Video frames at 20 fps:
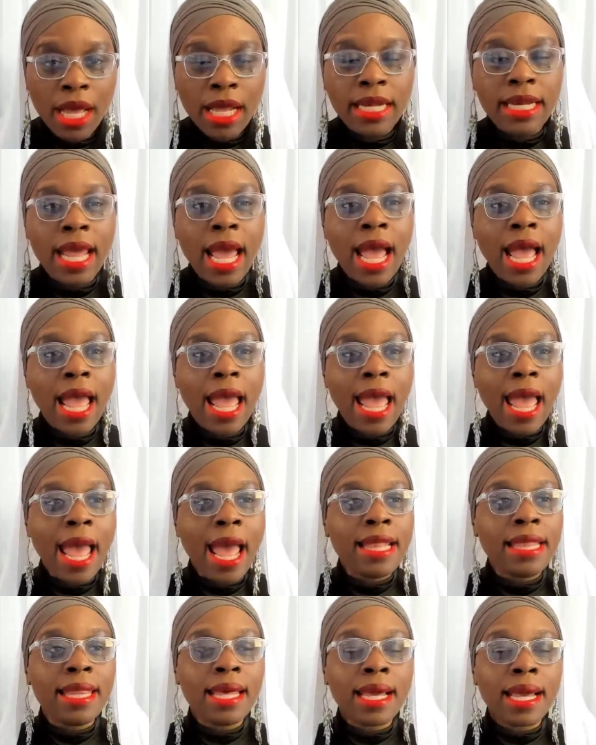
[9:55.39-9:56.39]
Now,
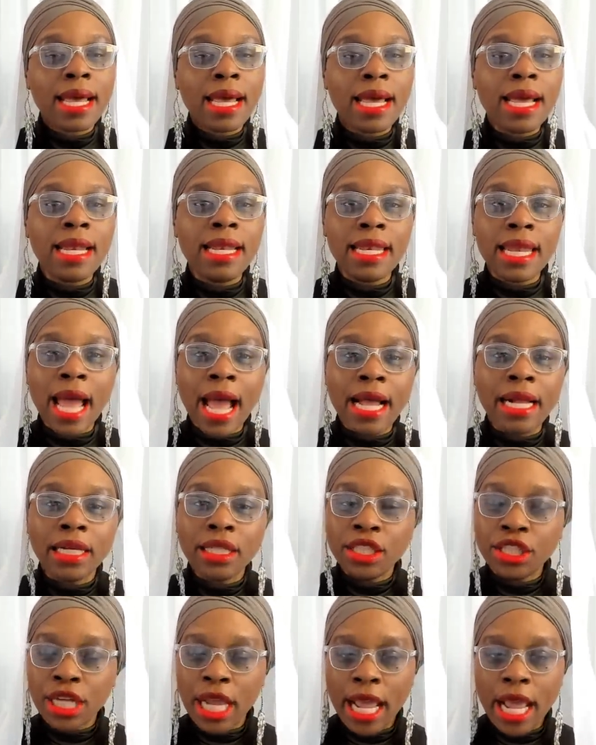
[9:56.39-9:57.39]
had the gun
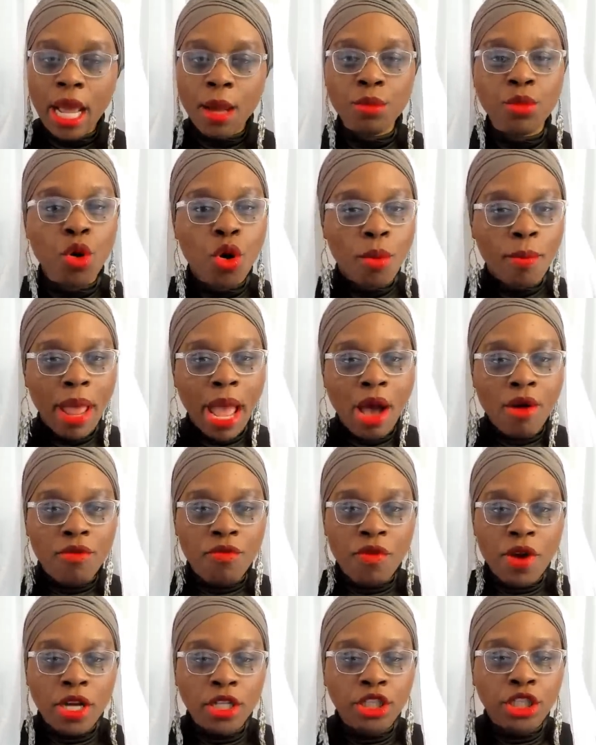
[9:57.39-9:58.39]
not jammed or
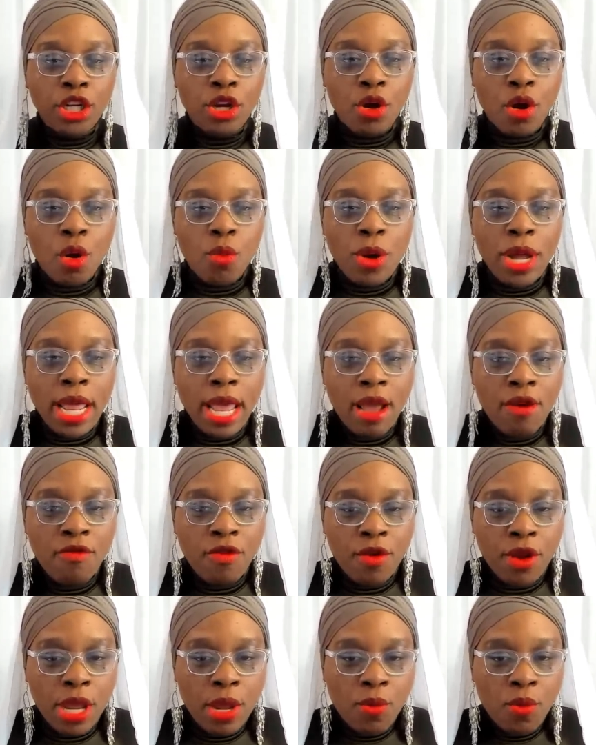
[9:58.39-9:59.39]
malfunctioned or
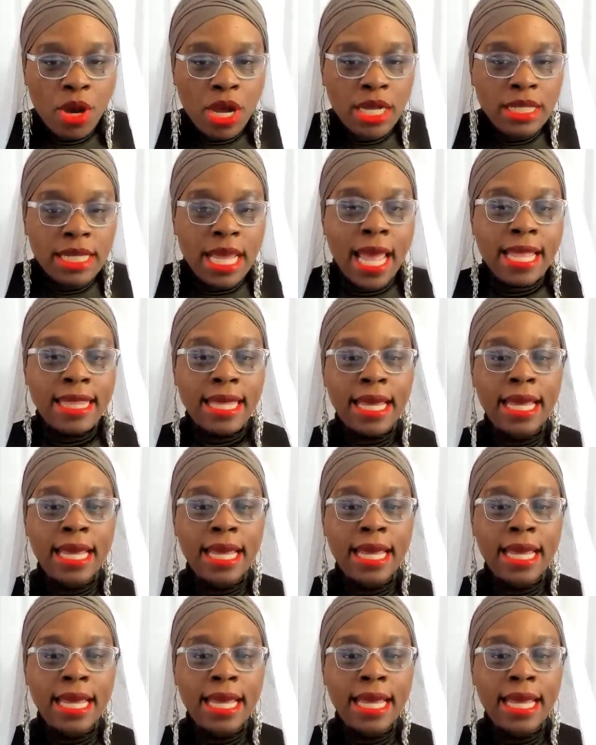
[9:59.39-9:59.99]
whatever it was, had the